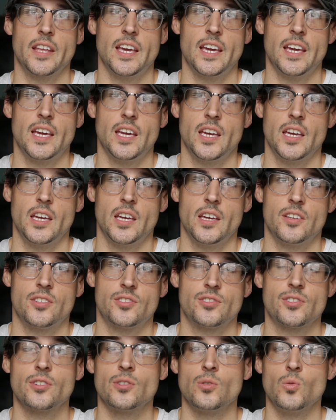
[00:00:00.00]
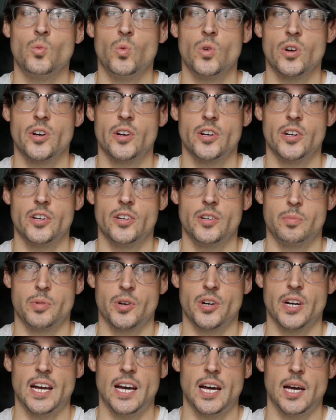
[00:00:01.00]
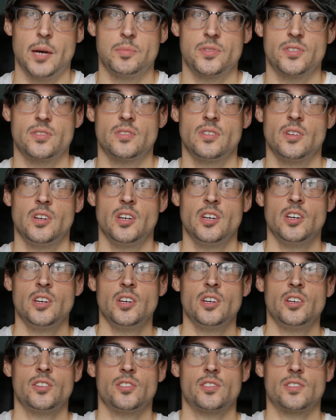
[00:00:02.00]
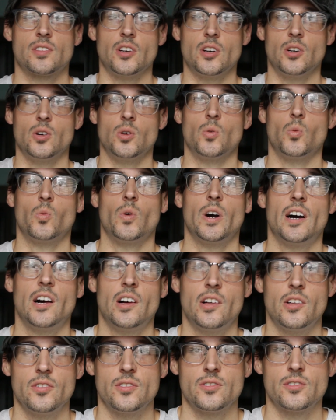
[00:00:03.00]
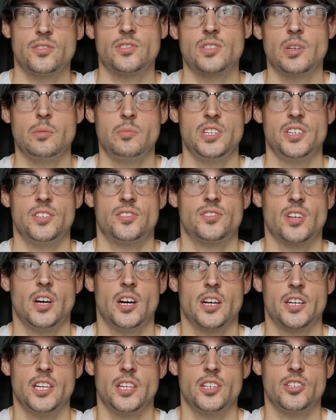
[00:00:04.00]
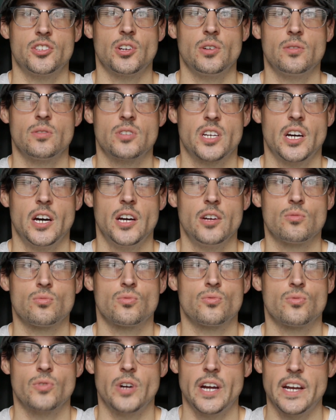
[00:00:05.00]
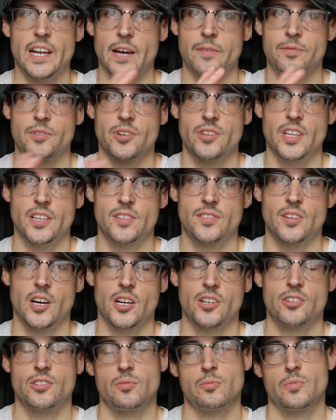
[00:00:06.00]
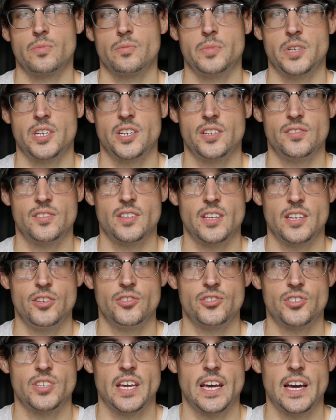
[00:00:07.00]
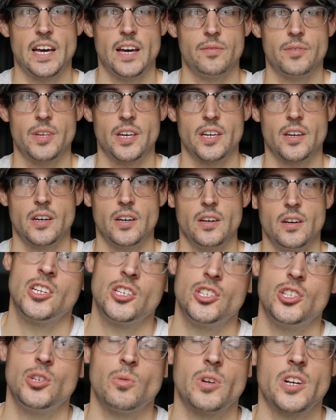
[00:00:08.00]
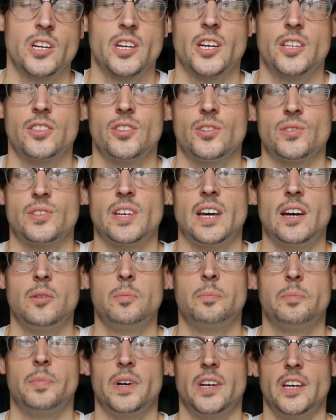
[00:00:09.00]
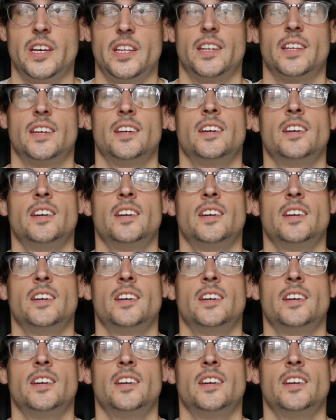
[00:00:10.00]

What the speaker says: a certain word perhaps. So while somebody is talking, don't cut right after they talk, because they usually have you want to cut those out, but